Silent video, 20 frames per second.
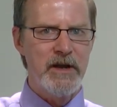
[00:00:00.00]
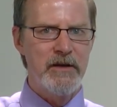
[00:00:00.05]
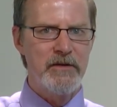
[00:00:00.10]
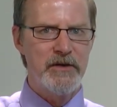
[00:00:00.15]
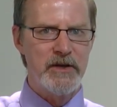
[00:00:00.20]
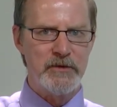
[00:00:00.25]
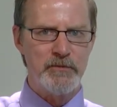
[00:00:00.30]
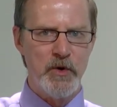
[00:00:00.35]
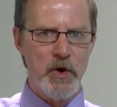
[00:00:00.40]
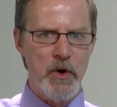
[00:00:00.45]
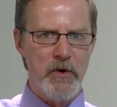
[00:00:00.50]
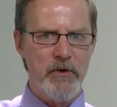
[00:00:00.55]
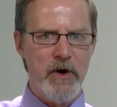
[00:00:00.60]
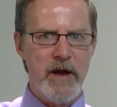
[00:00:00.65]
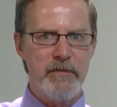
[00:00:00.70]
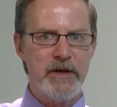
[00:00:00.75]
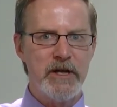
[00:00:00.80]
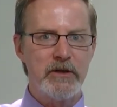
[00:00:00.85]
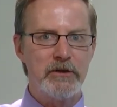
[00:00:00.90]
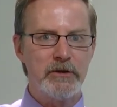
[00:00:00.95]
This
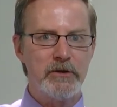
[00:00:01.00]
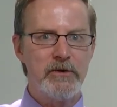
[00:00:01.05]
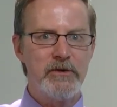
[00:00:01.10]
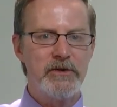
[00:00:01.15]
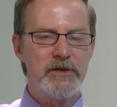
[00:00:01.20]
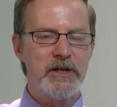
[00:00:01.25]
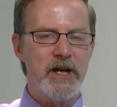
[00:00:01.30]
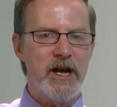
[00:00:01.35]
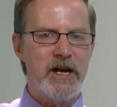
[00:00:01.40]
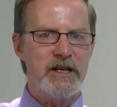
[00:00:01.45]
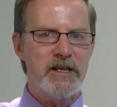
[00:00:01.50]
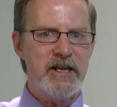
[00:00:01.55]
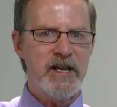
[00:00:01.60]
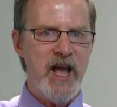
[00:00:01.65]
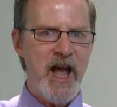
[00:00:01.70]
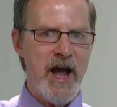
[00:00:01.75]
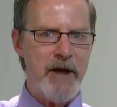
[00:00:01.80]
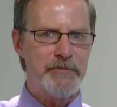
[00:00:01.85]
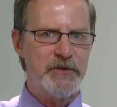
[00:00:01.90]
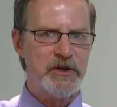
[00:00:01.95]
program includes a
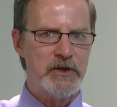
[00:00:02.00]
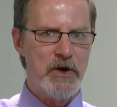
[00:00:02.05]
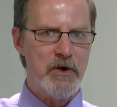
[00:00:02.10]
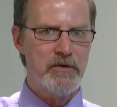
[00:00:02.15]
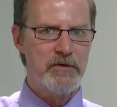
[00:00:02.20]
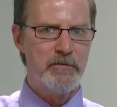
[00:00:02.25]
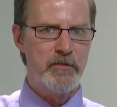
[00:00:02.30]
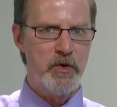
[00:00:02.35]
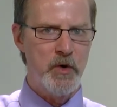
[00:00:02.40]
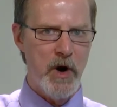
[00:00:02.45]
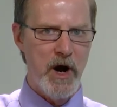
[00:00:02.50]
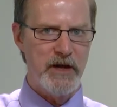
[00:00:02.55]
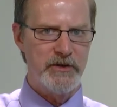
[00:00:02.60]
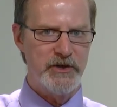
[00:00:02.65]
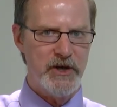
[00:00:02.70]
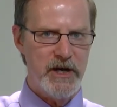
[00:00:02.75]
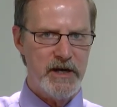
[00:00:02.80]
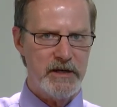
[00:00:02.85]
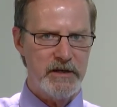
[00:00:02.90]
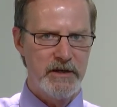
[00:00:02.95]
capstone
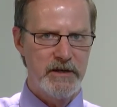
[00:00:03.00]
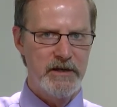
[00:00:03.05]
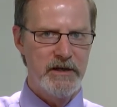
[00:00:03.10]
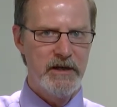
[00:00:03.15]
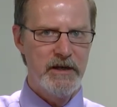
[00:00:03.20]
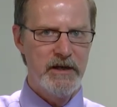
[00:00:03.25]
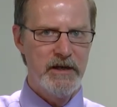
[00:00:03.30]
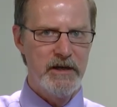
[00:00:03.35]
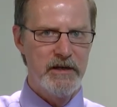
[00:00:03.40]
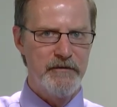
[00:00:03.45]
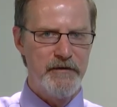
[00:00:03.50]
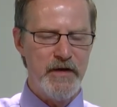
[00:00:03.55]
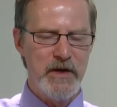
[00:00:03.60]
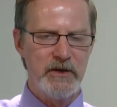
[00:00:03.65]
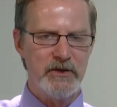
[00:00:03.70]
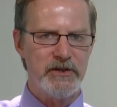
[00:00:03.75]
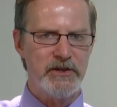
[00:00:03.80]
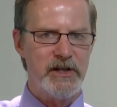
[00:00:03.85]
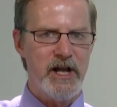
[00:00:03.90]
project in fields